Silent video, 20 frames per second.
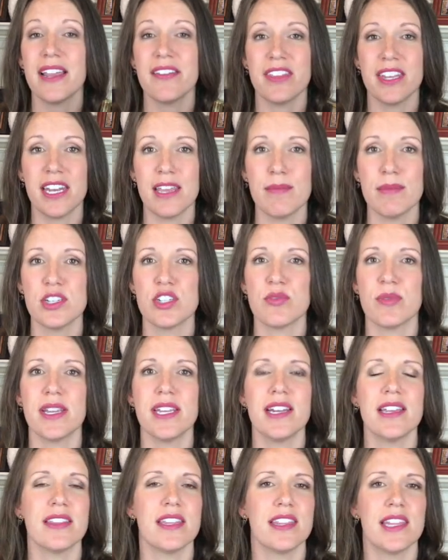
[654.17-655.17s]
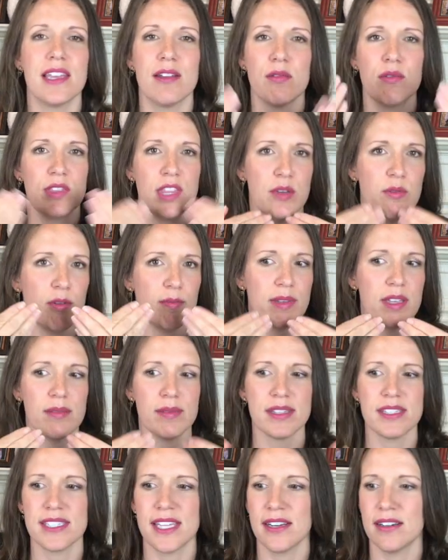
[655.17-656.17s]
and then in between, and then they won't be able
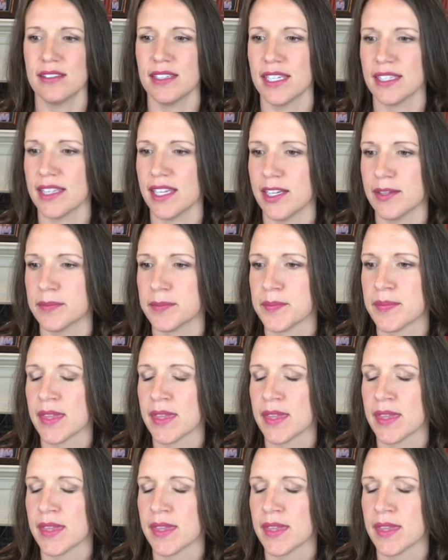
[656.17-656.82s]
to settle like that.